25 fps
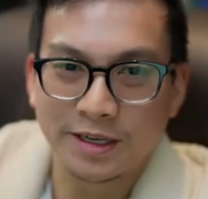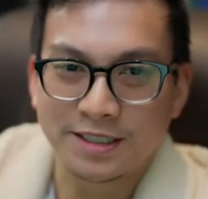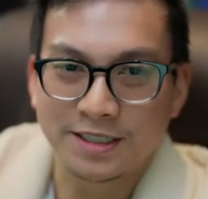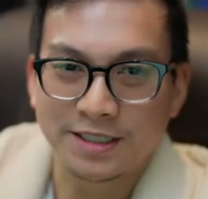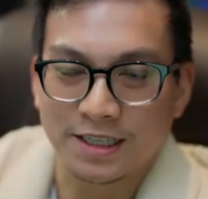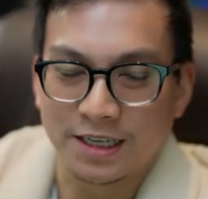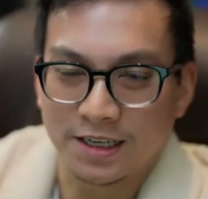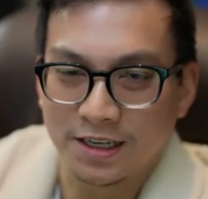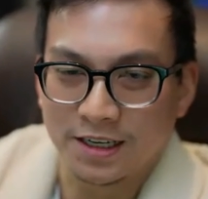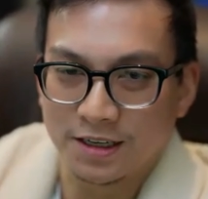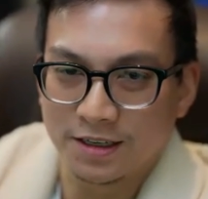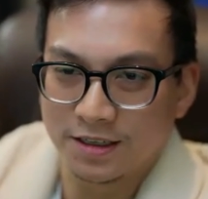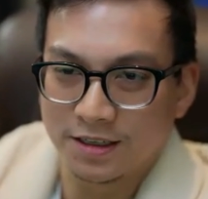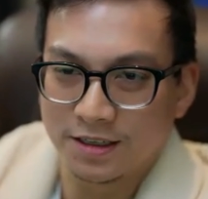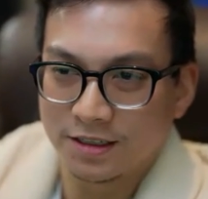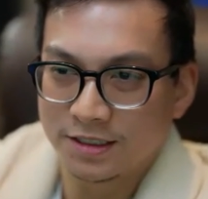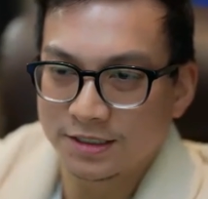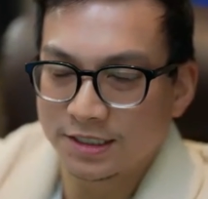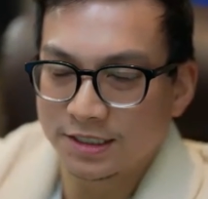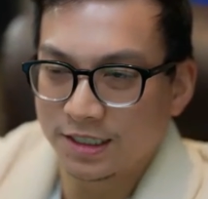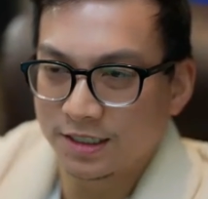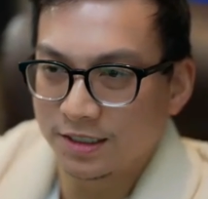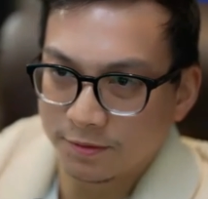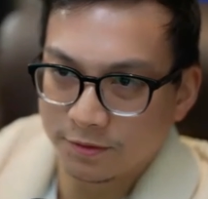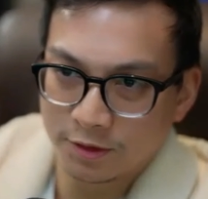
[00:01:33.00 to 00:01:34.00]
exciting
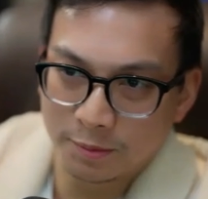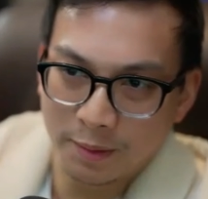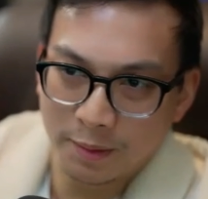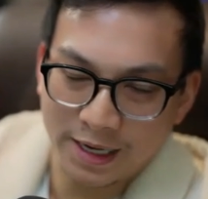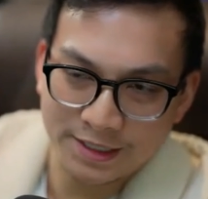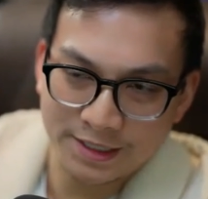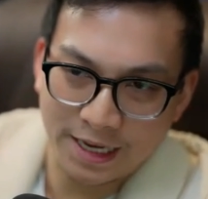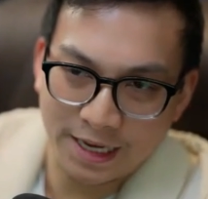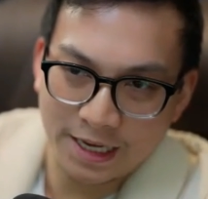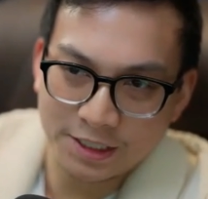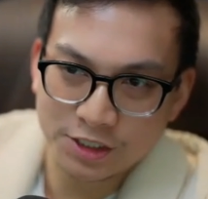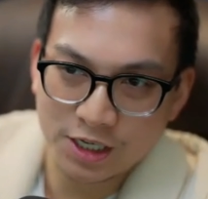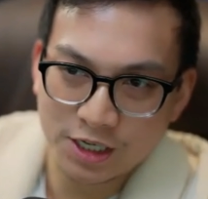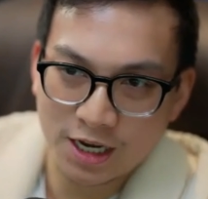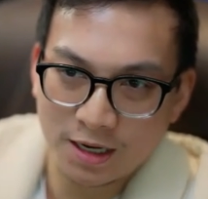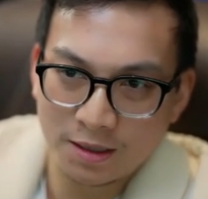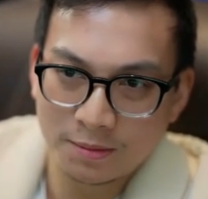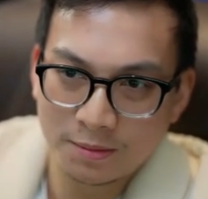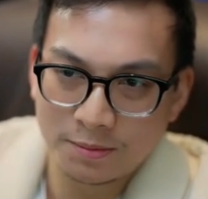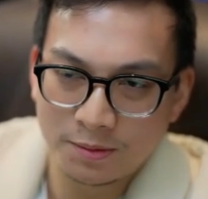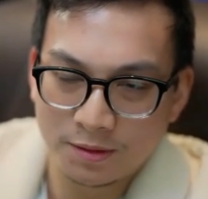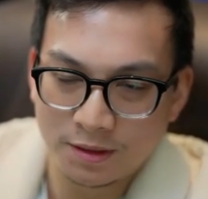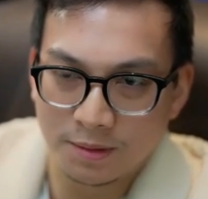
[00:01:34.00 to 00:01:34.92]
because for my day job,